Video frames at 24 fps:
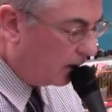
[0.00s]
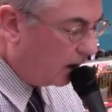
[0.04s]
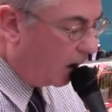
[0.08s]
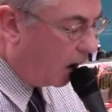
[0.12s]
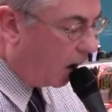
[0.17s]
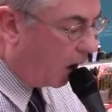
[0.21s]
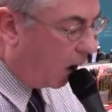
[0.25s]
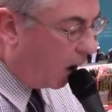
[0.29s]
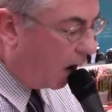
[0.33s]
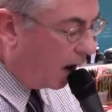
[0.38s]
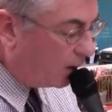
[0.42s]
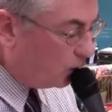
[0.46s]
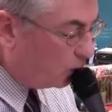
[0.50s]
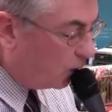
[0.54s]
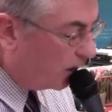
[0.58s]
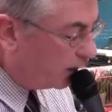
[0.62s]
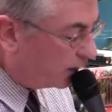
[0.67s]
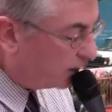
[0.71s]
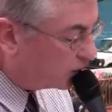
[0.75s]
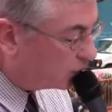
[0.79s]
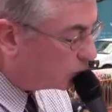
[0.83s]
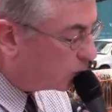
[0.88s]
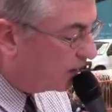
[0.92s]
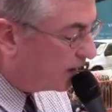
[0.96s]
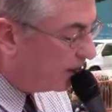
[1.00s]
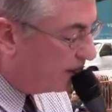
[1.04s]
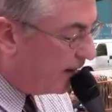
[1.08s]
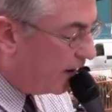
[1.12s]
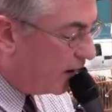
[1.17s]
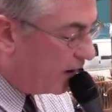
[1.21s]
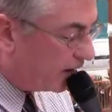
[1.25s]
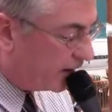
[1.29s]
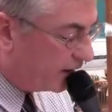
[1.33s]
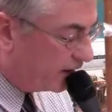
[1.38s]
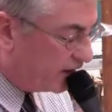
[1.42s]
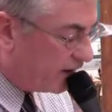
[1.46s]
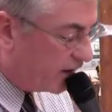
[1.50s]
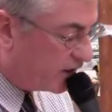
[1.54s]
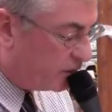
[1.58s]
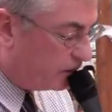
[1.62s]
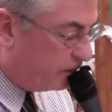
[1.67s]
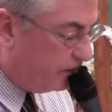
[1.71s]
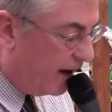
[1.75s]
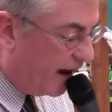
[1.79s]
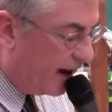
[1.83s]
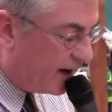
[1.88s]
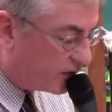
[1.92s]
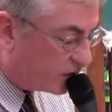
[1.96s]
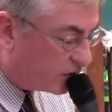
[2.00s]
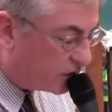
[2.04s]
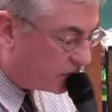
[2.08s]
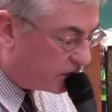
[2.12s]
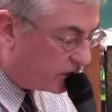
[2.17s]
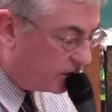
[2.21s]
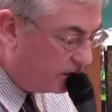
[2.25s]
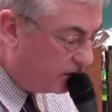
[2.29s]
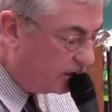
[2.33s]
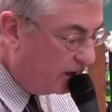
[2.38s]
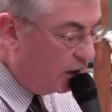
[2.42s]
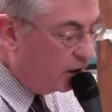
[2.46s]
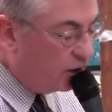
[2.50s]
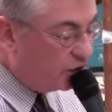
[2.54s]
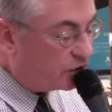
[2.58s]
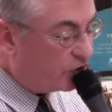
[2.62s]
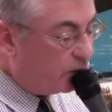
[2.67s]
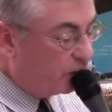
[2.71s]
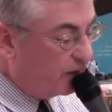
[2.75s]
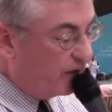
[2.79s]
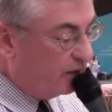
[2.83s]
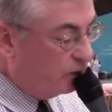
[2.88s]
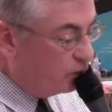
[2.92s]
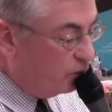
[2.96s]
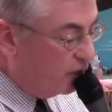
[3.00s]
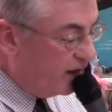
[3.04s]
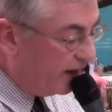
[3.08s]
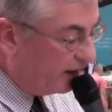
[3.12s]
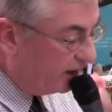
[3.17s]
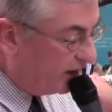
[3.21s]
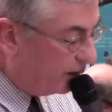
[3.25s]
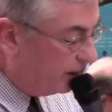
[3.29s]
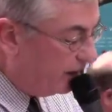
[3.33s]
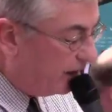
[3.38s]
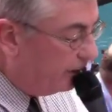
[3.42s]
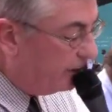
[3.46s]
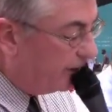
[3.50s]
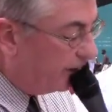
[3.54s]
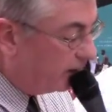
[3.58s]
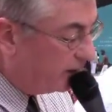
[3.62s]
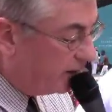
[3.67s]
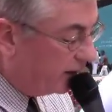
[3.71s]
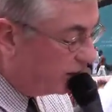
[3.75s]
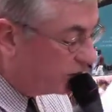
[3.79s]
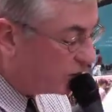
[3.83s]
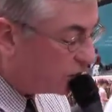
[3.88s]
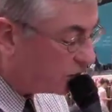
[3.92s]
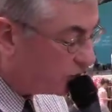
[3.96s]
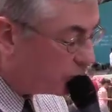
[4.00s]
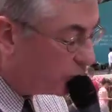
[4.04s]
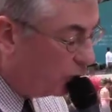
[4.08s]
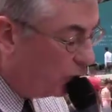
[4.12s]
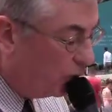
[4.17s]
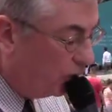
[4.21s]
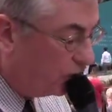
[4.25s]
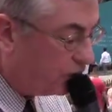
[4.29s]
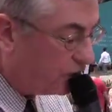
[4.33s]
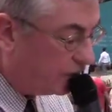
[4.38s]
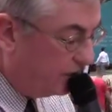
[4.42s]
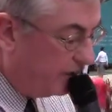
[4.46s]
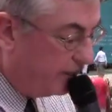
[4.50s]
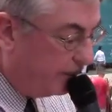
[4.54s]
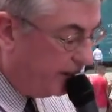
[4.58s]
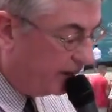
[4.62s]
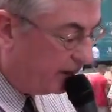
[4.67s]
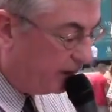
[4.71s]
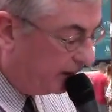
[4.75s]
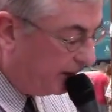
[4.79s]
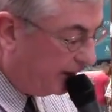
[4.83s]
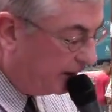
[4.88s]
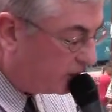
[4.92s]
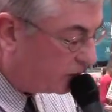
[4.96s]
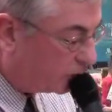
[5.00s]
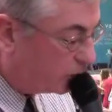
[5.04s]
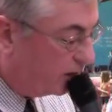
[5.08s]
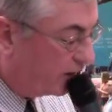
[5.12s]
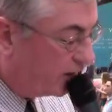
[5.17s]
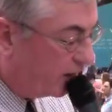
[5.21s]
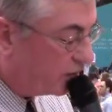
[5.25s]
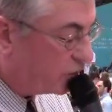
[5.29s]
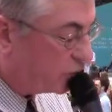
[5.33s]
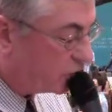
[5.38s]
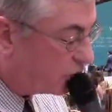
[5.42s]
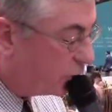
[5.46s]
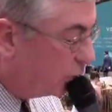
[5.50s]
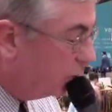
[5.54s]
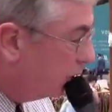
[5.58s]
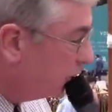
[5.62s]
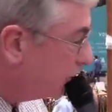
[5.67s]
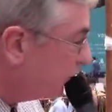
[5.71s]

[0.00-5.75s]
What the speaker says: Hard work is what America does best. Should we really be building schools in the Middle East when our schools